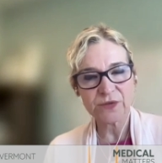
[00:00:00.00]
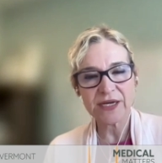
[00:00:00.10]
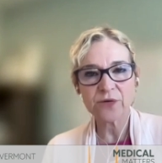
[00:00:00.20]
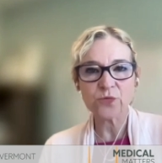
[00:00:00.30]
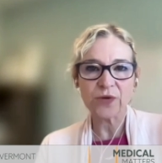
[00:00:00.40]
are
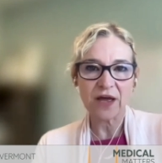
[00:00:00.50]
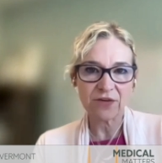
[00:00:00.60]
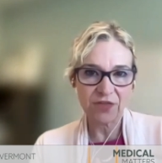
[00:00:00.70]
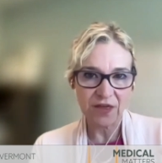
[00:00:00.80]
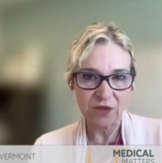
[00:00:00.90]
doing
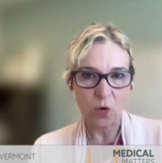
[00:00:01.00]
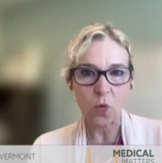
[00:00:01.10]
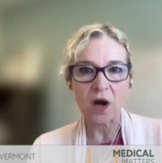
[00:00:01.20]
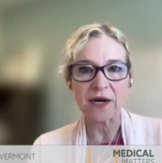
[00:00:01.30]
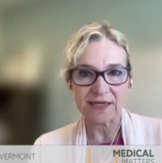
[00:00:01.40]
rather than the
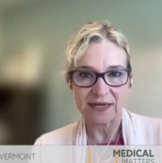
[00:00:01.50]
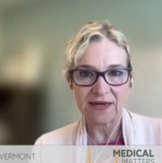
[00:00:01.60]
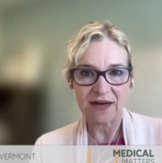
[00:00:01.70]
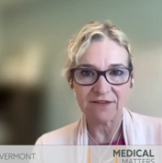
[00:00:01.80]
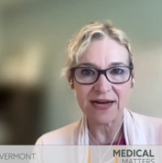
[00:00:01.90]

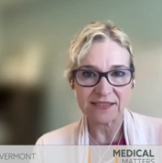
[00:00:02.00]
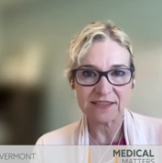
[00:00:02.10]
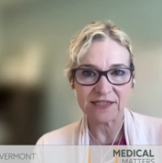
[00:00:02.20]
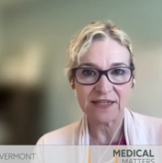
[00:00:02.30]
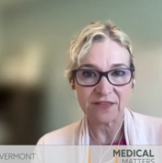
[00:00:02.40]
quantity of
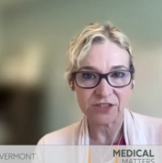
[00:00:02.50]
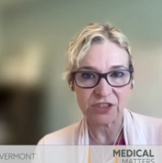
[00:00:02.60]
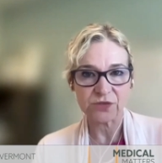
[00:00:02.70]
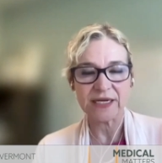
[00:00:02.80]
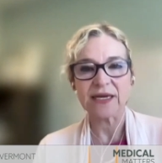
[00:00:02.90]
activity that they're
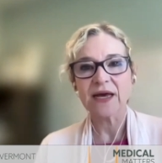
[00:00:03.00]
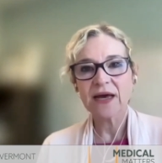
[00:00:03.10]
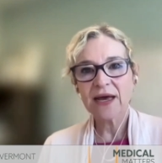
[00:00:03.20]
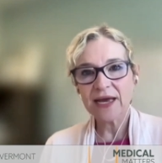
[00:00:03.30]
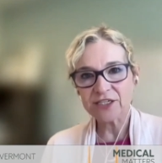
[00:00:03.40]
doing
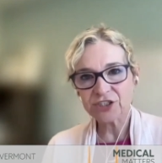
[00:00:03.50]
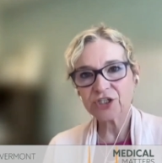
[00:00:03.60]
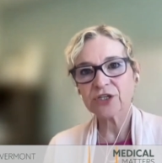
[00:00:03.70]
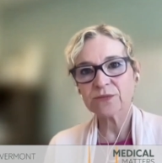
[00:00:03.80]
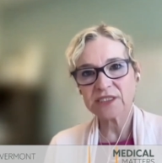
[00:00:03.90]
in
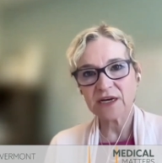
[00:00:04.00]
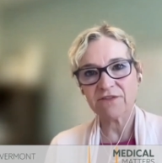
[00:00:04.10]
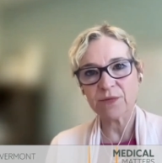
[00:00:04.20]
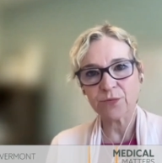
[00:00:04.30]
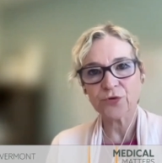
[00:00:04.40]
terms
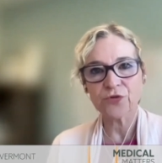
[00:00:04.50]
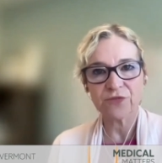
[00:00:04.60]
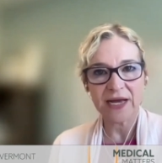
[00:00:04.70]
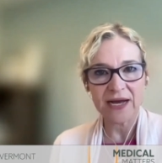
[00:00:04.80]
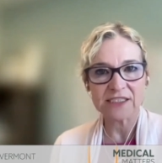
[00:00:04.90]
of
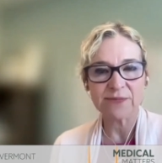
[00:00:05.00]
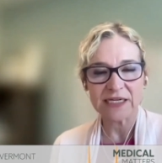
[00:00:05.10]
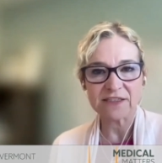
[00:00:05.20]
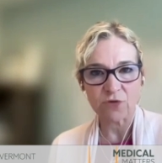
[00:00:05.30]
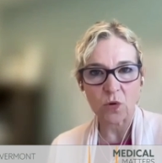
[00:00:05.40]
improving
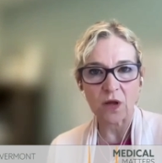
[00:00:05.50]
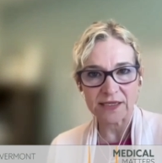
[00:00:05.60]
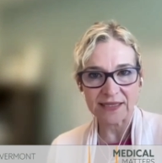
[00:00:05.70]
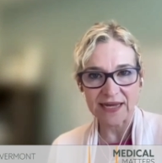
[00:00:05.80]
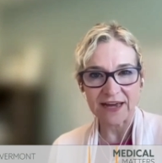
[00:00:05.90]
aspects of
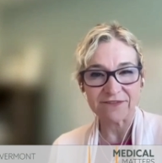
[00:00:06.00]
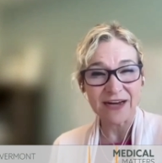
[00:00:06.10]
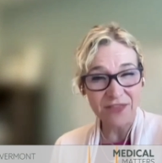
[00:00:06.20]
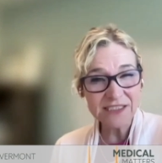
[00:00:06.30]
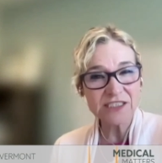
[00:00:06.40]
quality life.
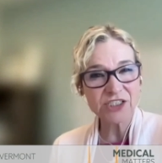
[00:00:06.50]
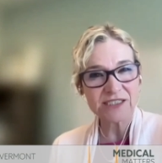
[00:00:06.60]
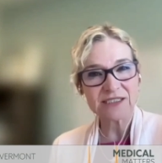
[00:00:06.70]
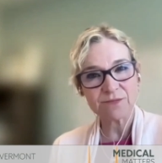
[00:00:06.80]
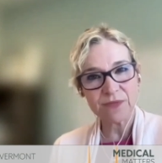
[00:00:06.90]
Now, this is
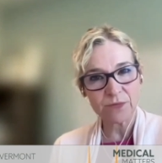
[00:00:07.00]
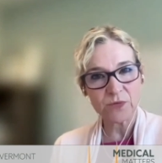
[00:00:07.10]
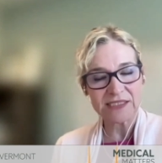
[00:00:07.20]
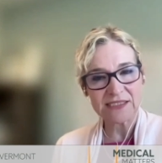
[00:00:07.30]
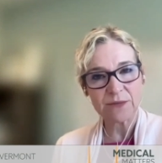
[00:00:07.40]
just in people
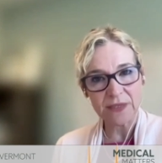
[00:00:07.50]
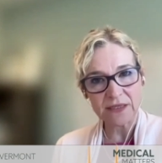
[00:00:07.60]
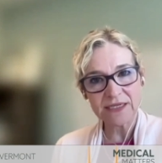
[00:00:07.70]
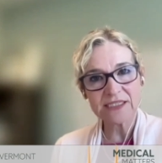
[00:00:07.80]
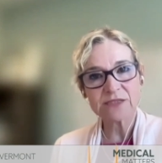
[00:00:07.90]
with
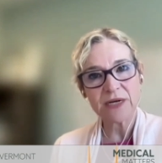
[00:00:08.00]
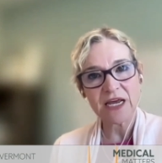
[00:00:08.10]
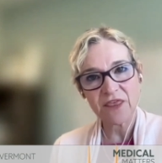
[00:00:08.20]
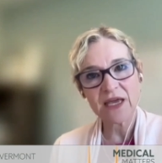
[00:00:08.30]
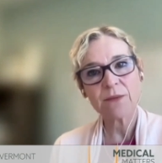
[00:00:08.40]
disabilities, but
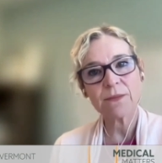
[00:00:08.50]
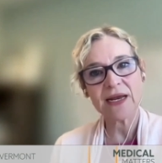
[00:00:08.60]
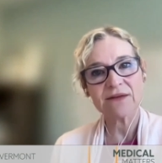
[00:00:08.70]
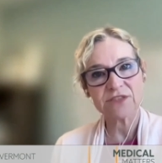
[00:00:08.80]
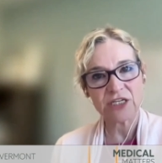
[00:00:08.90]
I think it
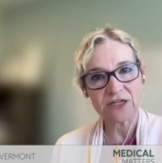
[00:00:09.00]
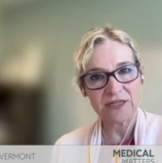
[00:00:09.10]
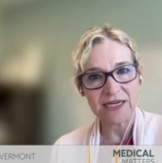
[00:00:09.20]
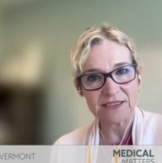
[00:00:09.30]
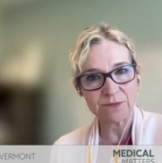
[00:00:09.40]
might have
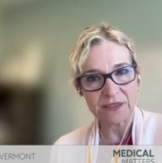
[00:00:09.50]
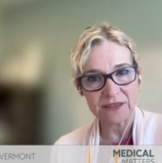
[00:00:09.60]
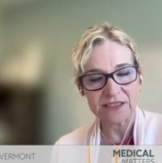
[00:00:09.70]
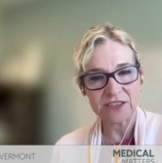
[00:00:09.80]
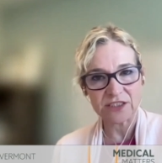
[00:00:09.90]

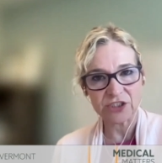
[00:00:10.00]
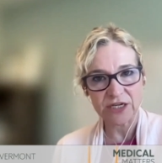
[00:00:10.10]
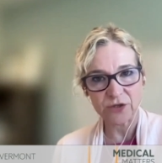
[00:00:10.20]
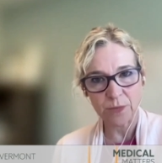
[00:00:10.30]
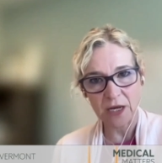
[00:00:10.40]
generalizability to the
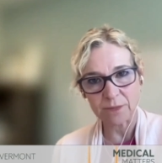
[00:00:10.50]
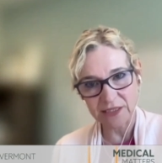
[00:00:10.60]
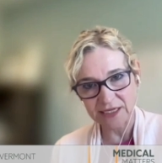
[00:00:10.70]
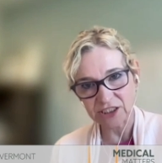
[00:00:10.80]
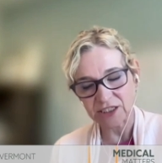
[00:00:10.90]
general
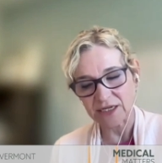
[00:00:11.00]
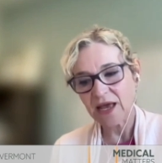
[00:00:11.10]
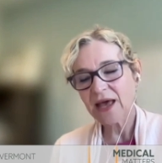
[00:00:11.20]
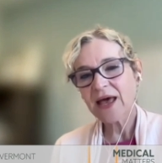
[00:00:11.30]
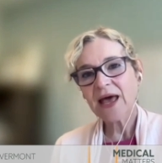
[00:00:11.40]
population.
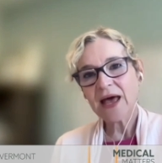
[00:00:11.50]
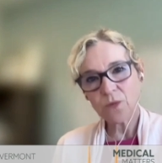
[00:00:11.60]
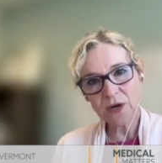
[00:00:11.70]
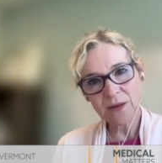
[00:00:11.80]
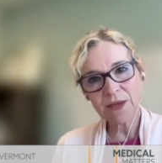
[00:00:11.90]

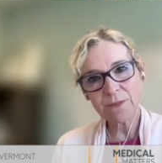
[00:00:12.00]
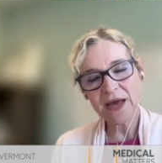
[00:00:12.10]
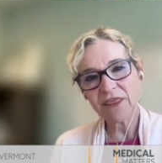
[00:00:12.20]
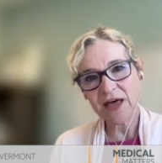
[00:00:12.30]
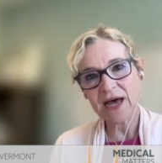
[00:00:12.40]
And what I mean
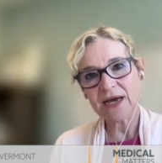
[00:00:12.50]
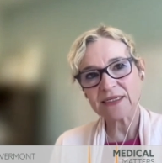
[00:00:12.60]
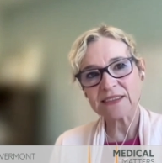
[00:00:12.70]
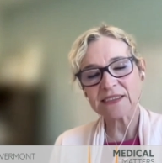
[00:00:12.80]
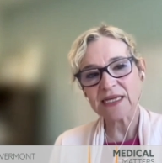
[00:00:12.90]
by that
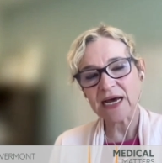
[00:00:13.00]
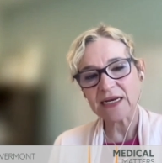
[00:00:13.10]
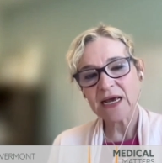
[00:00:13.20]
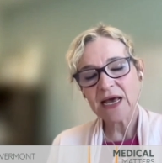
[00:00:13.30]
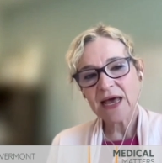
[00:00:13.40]
is
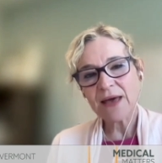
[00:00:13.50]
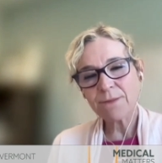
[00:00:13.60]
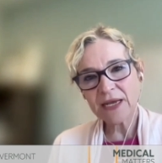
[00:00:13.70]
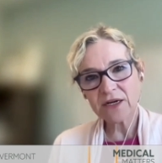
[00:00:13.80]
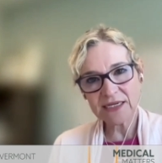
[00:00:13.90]
that
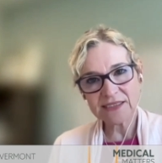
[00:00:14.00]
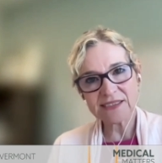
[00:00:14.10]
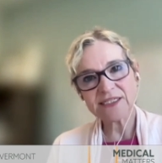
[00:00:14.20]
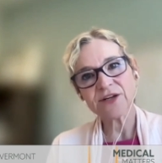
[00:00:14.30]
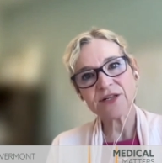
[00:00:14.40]
it may not
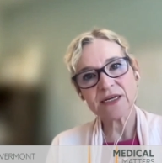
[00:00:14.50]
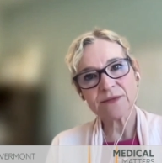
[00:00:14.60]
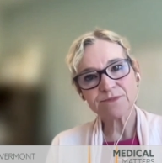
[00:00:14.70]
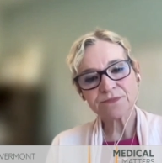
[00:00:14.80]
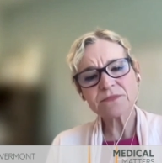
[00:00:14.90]

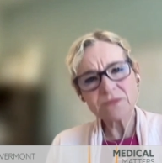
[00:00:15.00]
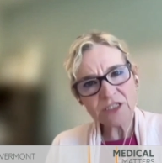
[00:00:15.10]
necessarily